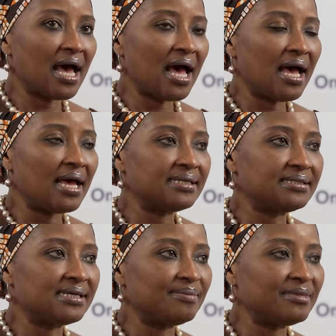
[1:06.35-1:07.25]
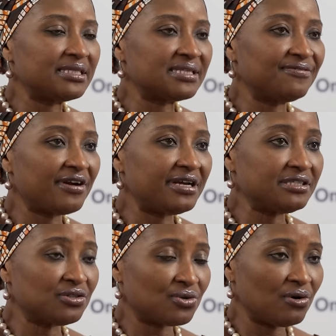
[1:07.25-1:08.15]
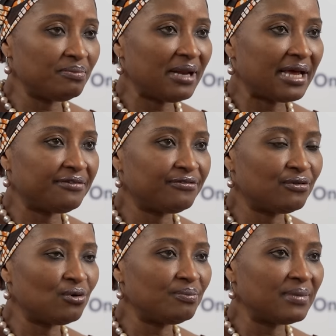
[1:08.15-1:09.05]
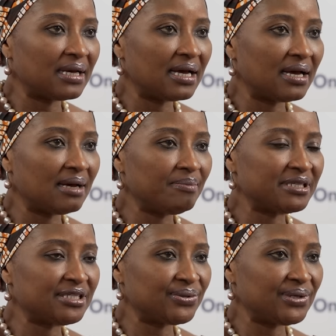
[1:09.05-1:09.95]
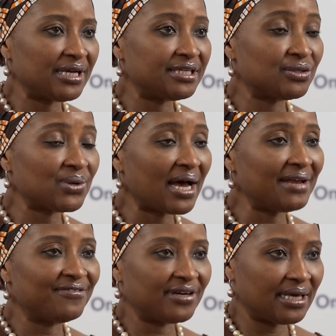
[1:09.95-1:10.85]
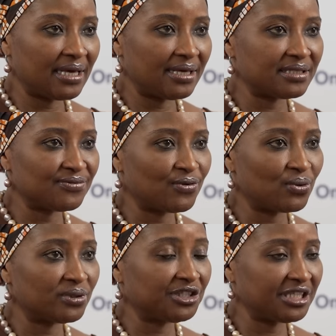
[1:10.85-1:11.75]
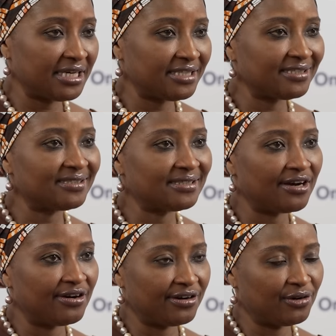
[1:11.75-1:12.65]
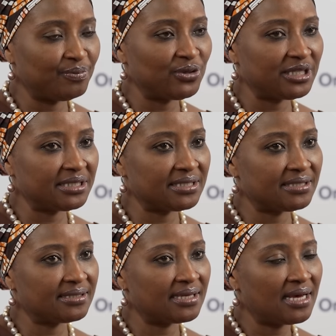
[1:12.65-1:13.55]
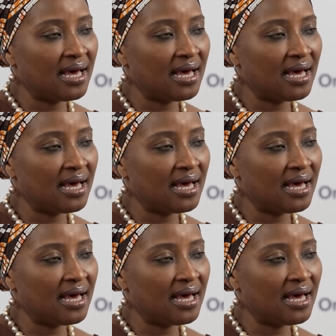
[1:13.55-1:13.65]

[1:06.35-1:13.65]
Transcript: And um, it's a very strong platform, uh, particularly to advocate for change in our communities.